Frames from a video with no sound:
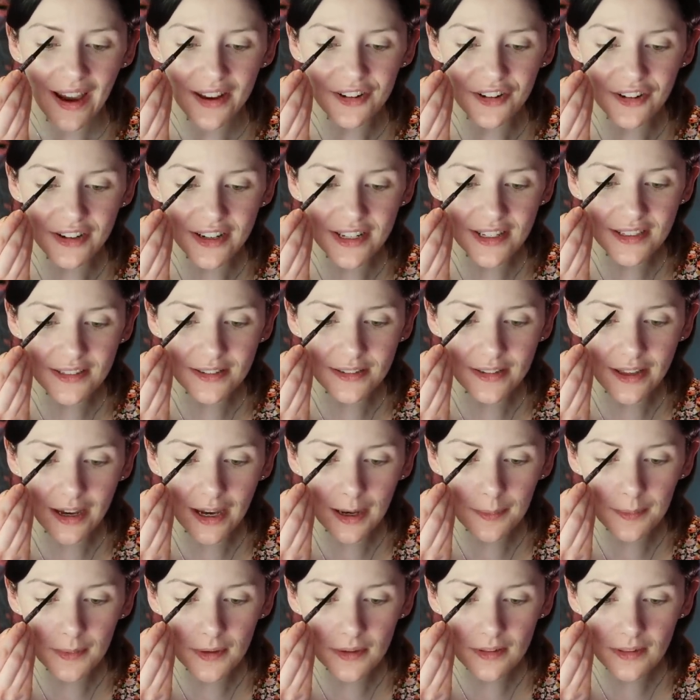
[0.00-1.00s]
and your kids are the
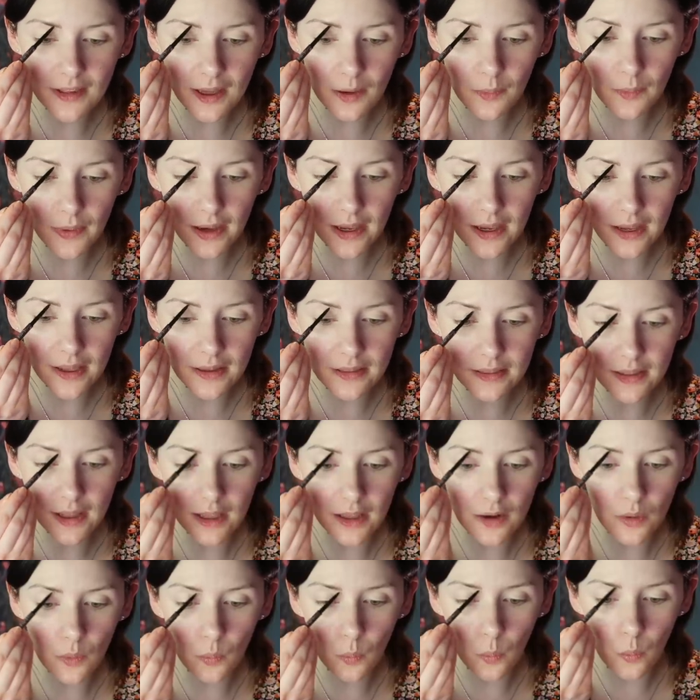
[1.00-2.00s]
happiest that way,
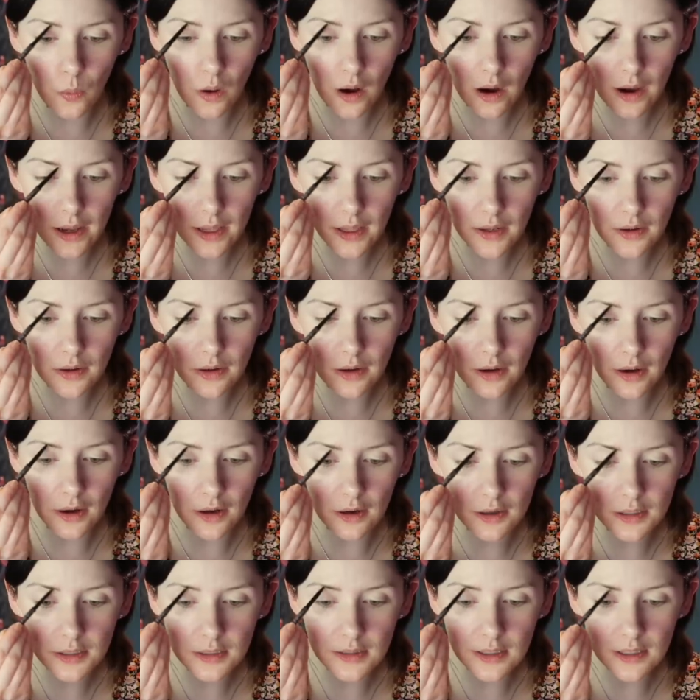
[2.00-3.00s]
then why
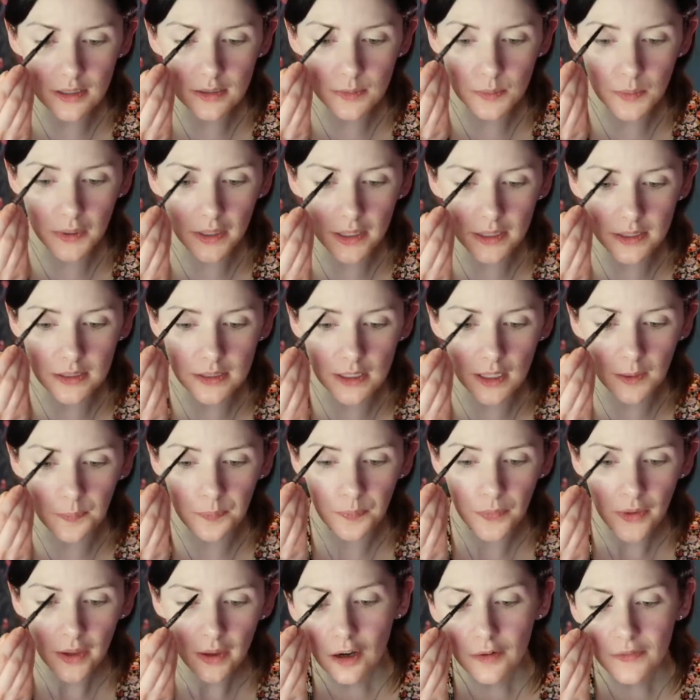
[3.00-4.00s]
not? That's what I
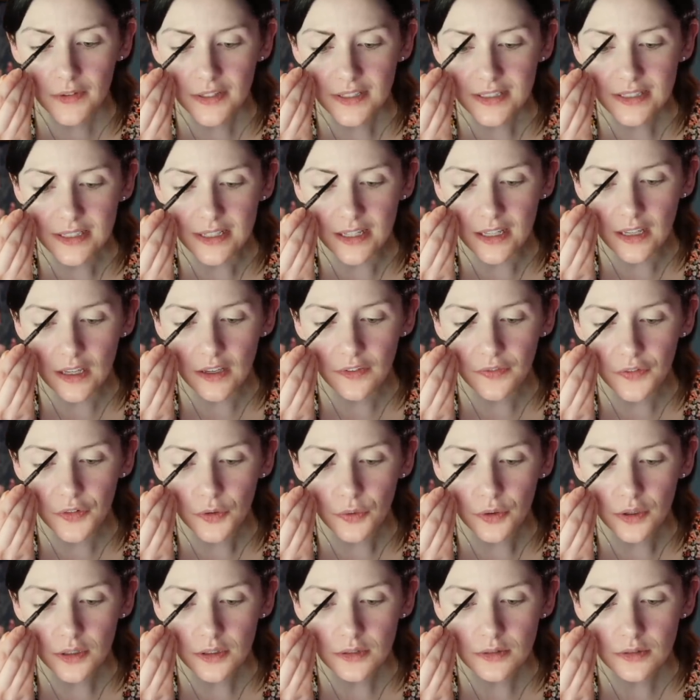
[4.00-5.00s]
say. Obviously, if
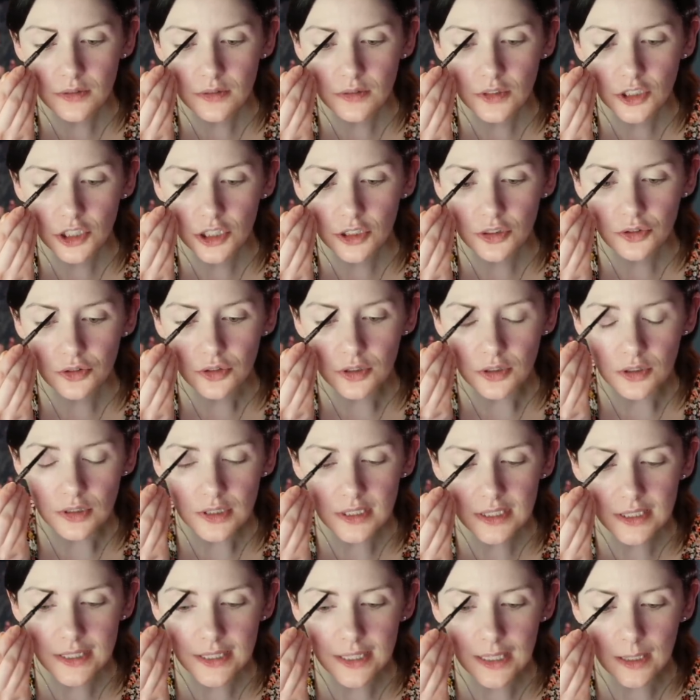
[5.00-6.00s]
your children
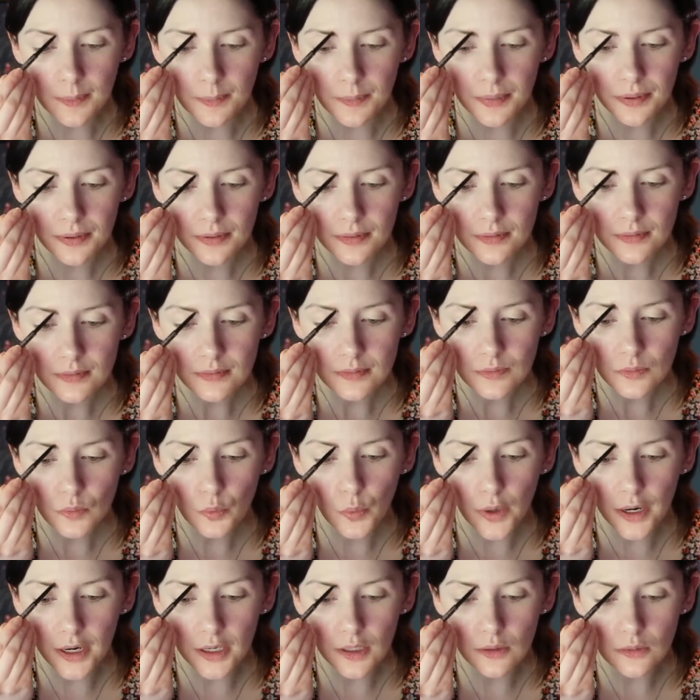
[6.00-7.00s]
sleep
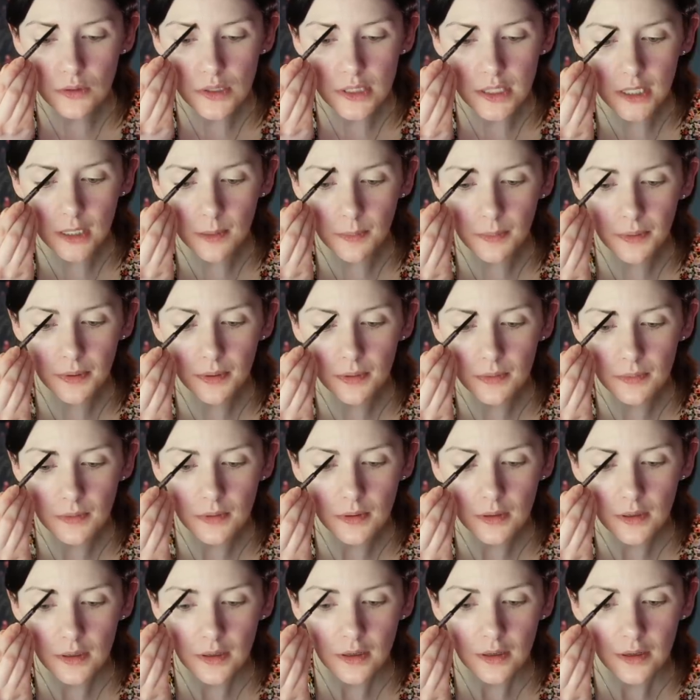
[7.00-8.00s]
where you sleep,
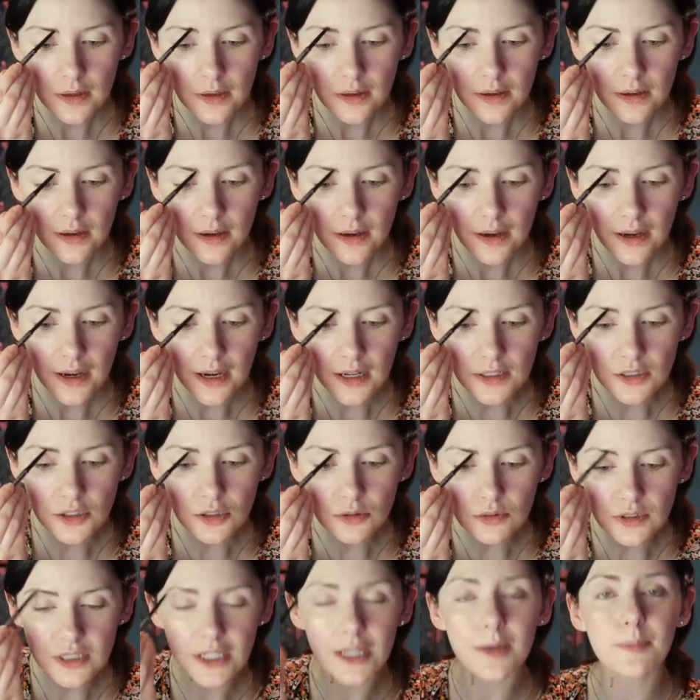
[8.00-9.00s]
and
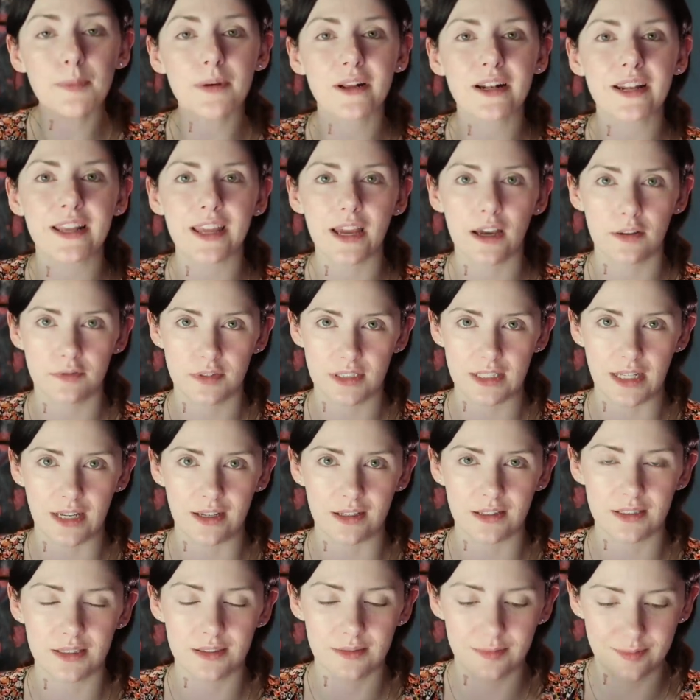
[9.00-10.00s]
you typically have
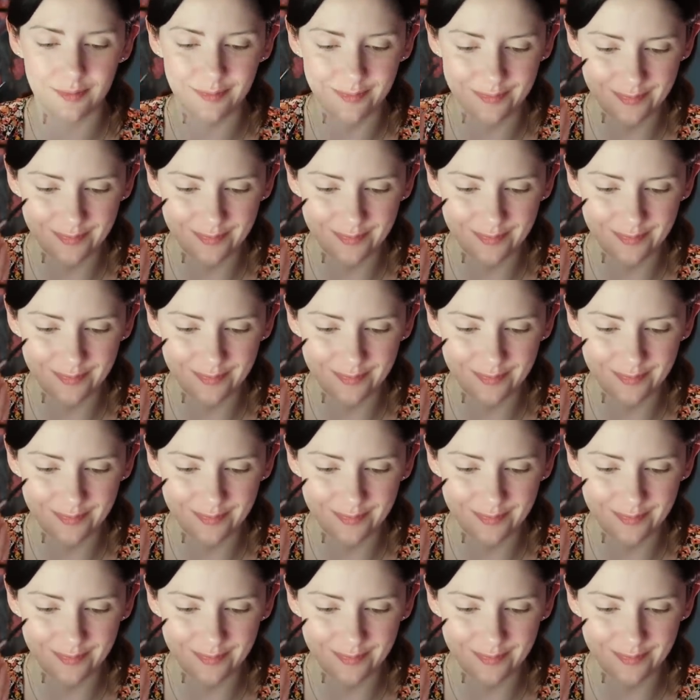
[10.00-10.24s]
sex